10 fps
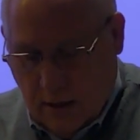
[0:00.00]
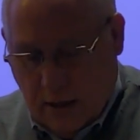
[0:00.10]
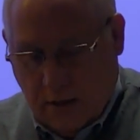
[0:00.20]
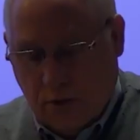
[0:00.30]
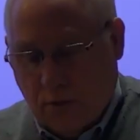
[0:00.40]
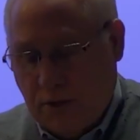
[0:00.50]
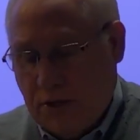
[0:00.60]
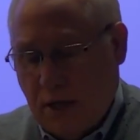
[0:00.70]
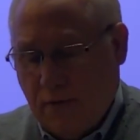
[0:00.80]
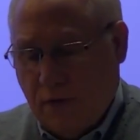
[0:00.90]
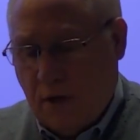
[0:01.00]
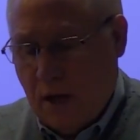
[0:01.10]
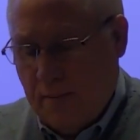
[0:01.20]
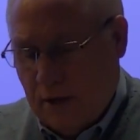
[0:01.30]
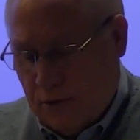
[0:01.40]
And so instead of
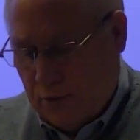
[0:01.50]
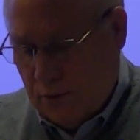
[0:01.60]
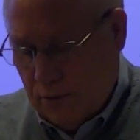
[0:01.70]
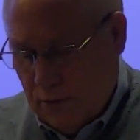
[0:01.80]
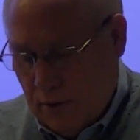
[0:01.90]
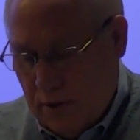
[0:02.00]
coming through